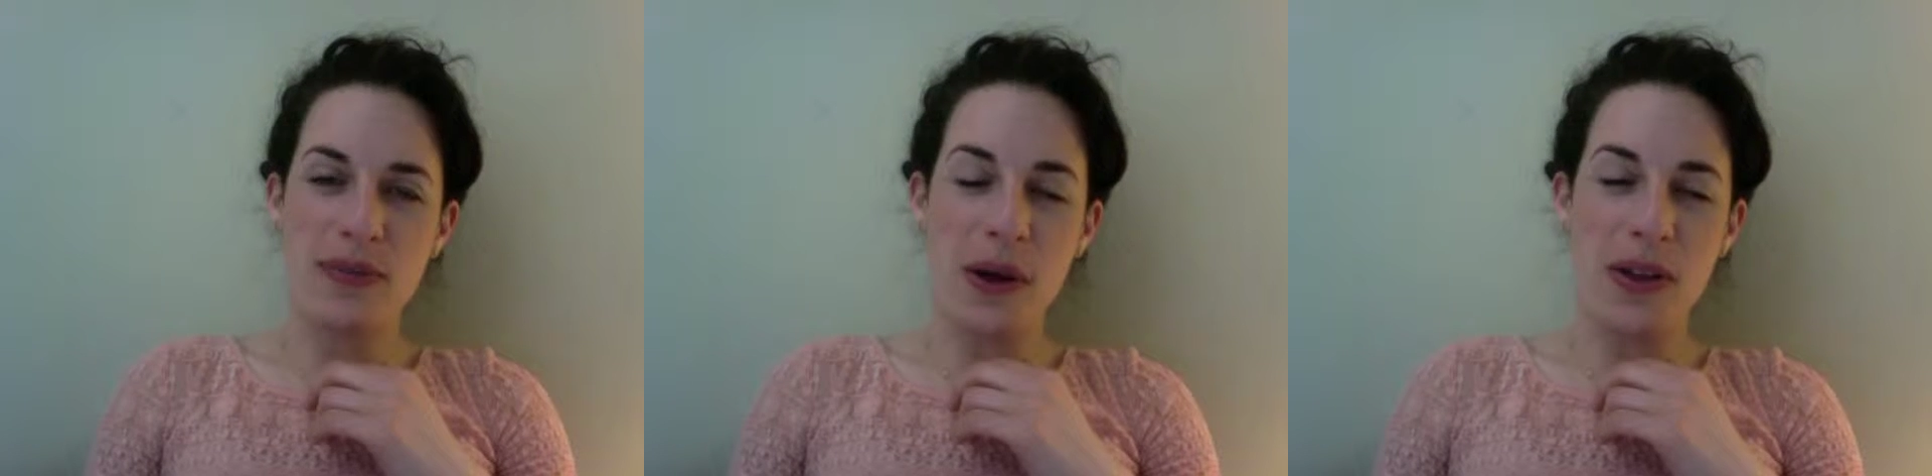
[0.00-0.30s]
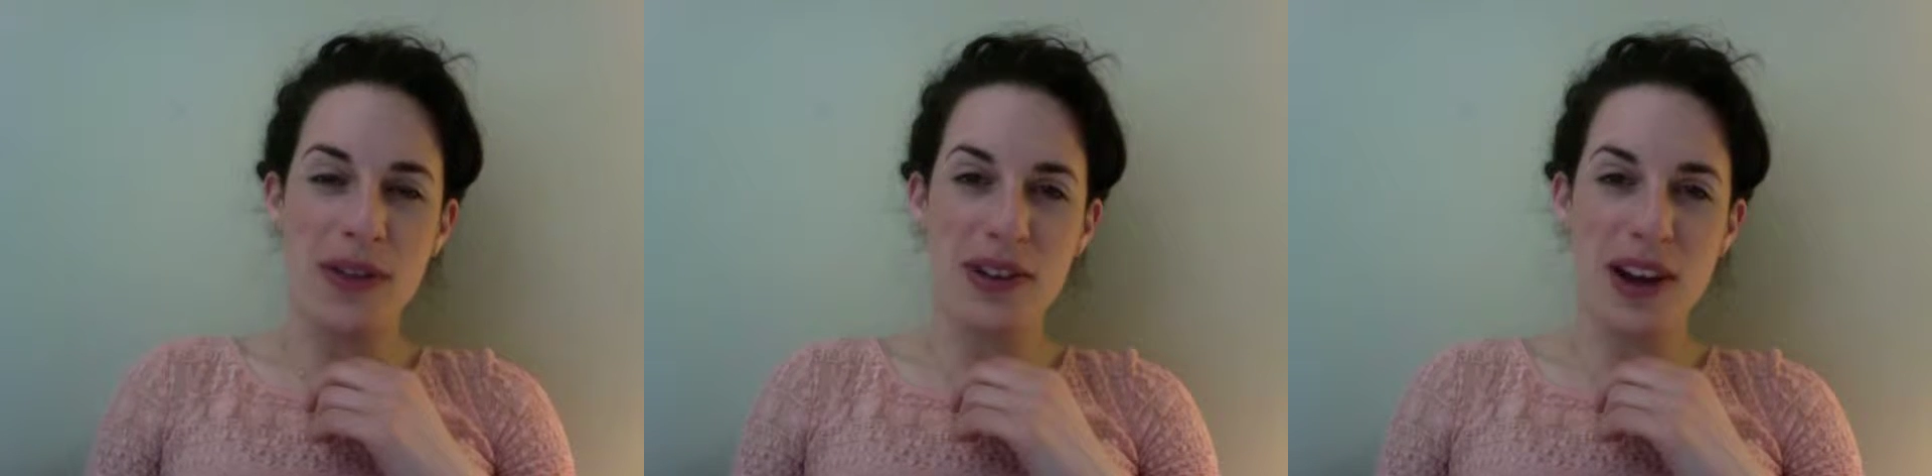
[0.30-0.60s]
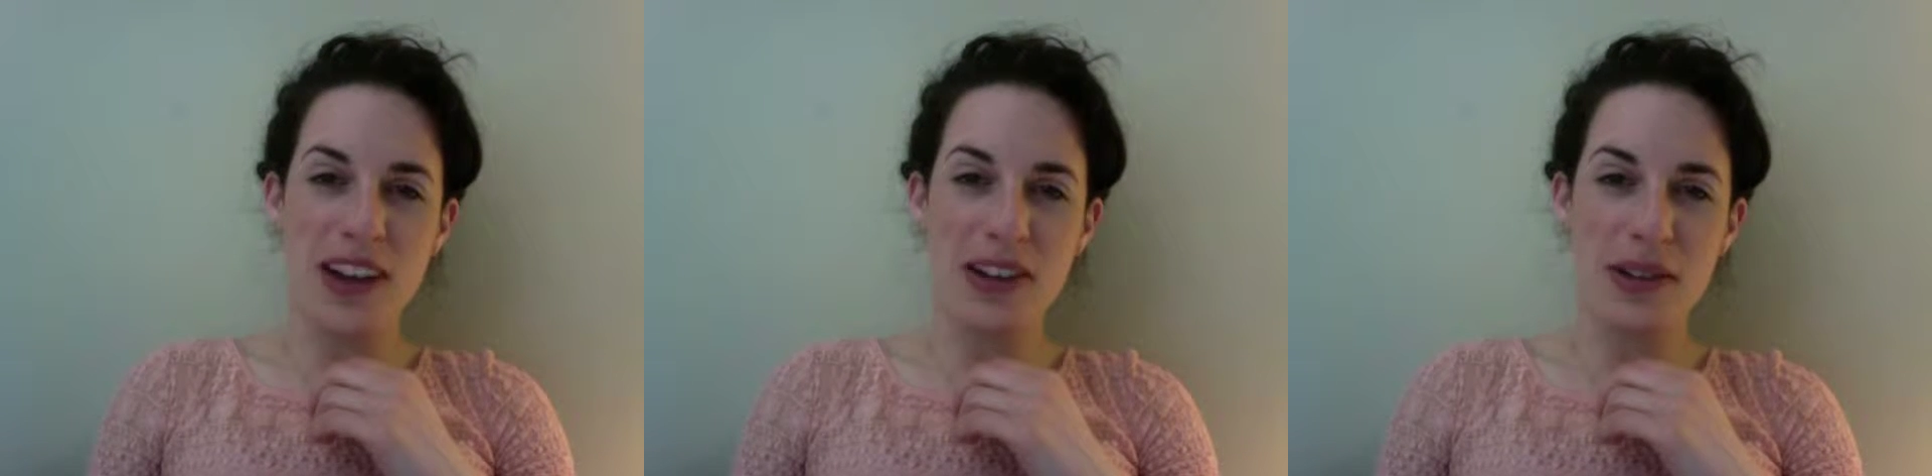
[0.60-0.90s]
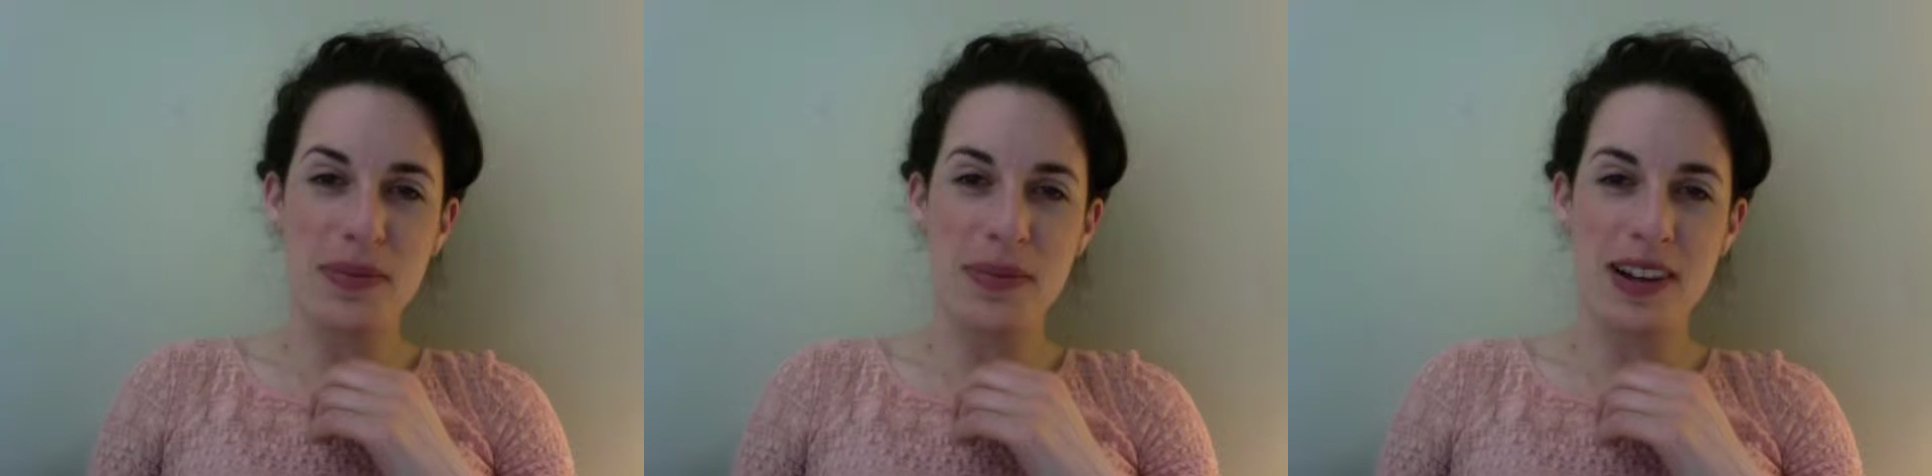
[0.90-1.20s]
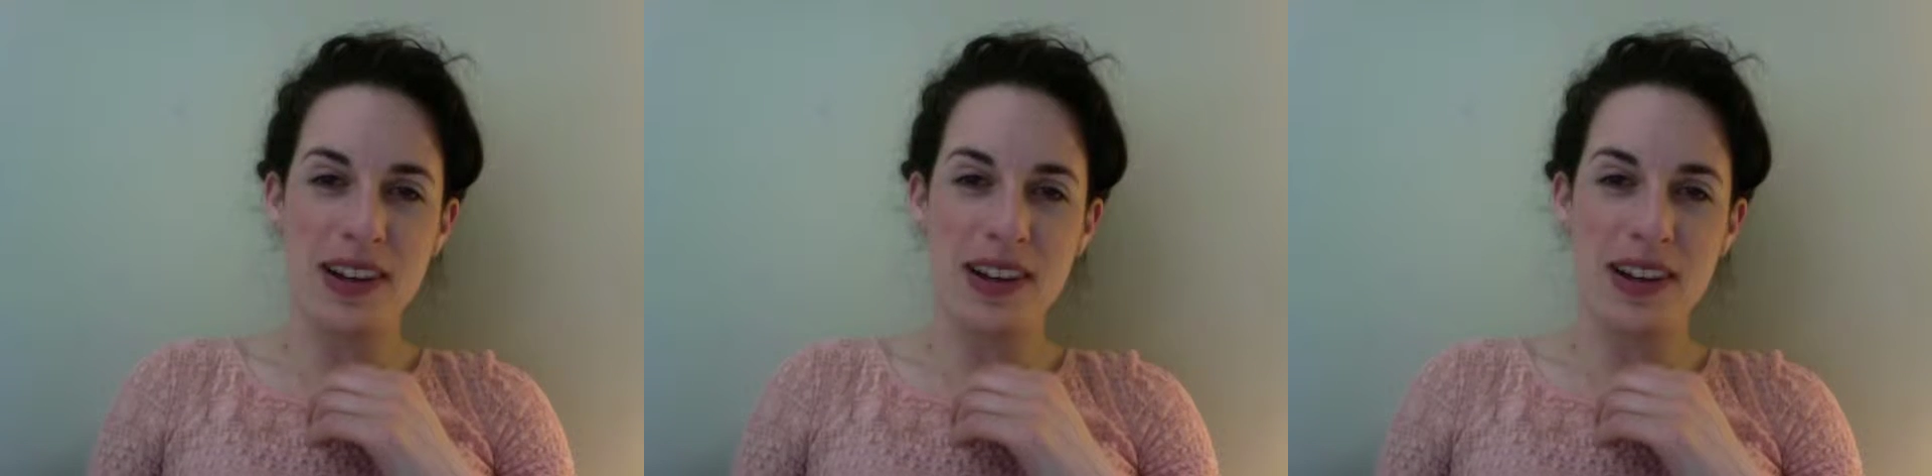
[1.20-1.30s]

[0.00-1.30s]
all of your help